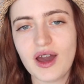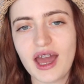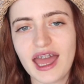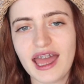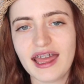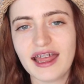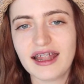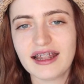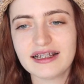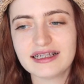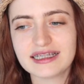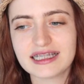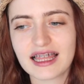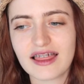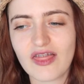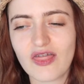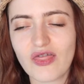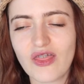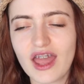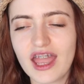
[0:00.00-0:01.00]
and
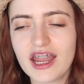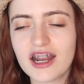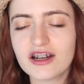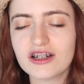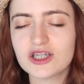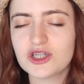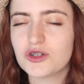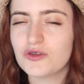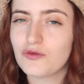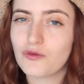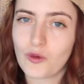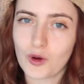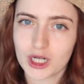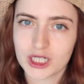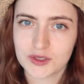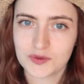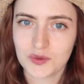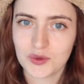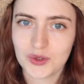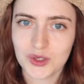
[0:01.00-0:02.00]
they are too
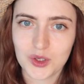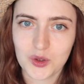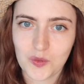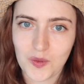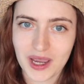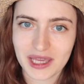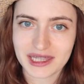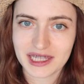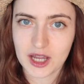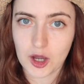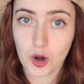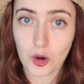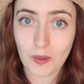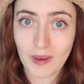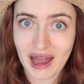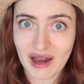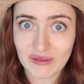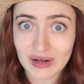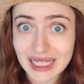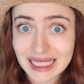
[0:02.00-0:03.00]
forceful in the way they go
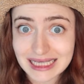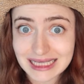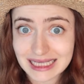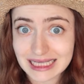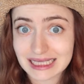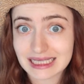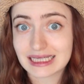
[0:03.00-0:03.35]
about it,